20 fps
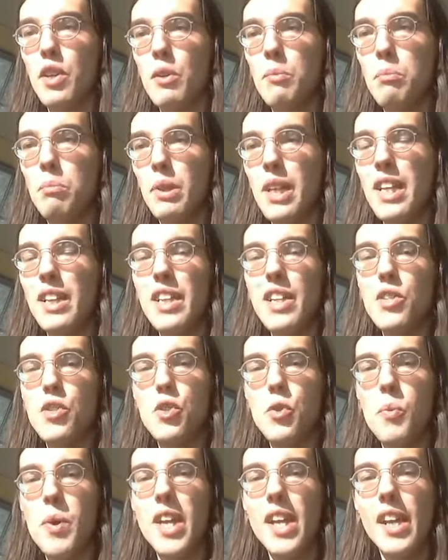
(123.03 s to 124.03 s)
a completely
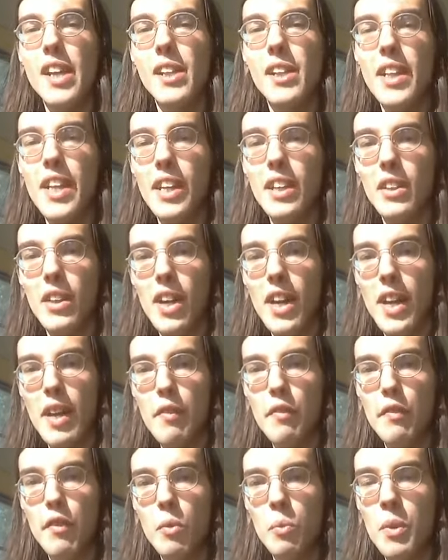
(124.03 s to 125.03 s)
squeaky clean
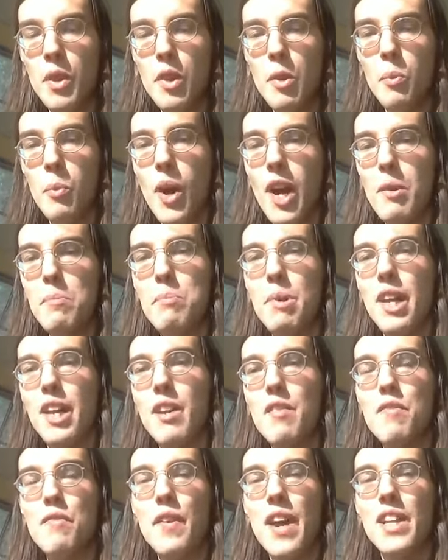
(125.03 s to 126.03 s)
life with the white
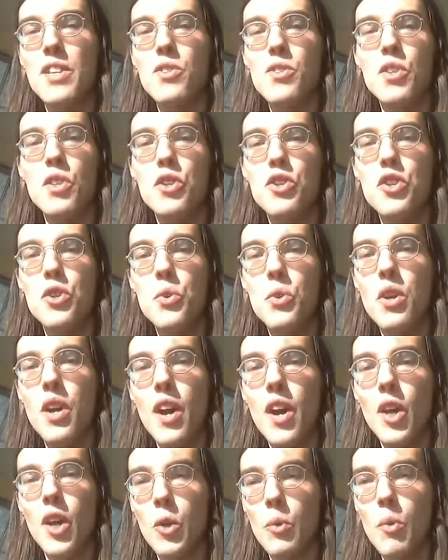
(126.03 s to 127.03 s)
picket fence and the
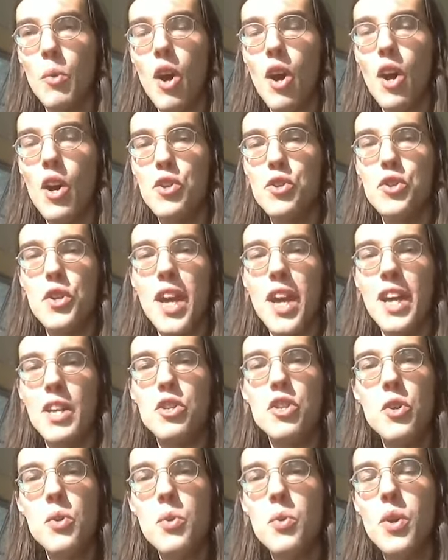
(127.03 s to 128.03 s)
two-car garage
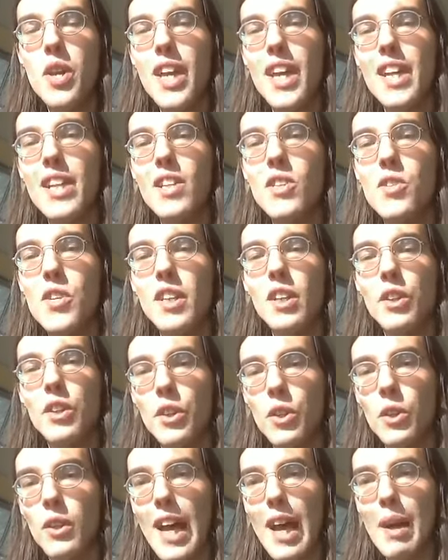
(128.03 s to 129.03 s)
and two kids and the
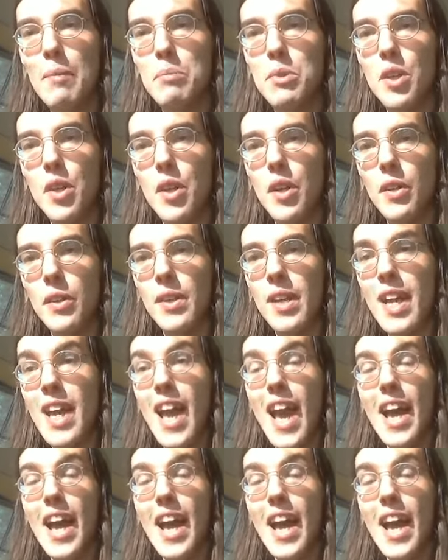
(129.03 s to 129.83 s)
little lap dog,